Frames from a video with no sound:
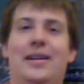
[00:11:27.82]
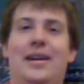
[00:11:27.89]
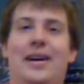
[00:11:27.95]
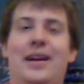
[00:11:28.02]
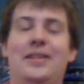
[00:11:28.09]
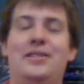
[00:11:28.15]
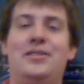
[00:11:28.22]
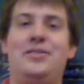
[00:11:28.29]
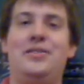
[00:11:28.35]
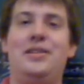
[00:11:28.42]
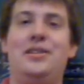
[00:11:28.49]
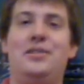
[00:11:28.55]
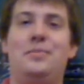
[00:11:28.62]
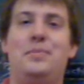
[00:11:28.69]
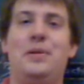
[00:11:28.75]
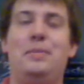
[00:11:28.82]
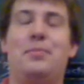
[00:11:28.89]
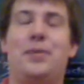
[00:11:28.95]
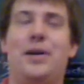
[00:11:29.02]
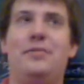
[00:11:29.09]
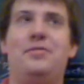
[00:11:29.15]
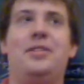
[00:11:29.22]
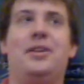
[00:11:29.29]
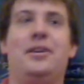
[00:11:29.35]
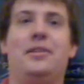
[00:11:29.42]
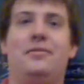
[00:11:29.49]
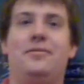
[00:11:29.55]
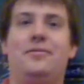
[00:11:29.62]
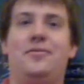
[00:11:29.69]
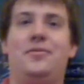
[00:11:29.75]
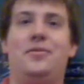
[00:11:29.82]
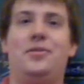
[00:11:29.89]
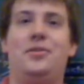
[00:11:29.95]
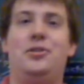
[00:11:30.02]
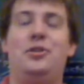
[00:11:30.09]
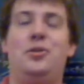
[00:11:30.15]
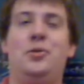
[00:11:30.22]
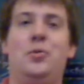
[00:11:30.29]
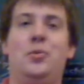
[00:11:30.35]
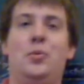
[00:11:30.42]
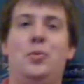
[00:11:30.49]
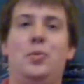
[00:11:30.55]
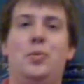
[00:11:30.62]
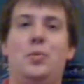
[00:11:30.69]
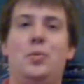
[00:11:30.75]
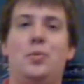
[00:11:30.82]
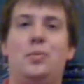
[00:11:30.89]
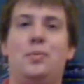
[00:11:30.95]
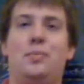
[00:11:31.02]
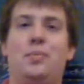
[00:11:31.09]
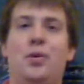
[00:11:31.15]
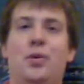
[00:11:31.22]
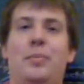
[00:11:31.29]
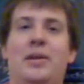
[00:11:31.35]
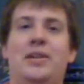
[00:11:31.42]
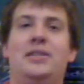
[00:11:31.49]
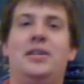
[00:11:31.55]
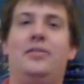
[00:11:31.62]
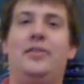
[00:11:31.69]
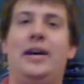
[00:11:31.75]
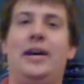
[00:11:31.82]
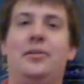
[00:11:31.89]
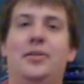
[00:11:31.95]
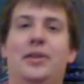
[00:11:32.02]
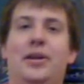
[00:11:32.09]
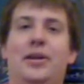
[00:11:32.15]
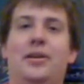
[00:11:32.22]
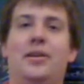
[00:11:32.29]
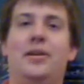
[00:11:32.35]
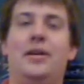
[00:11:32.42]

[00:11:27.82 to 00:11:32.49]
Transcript: I just need to be brave enough to put myself out there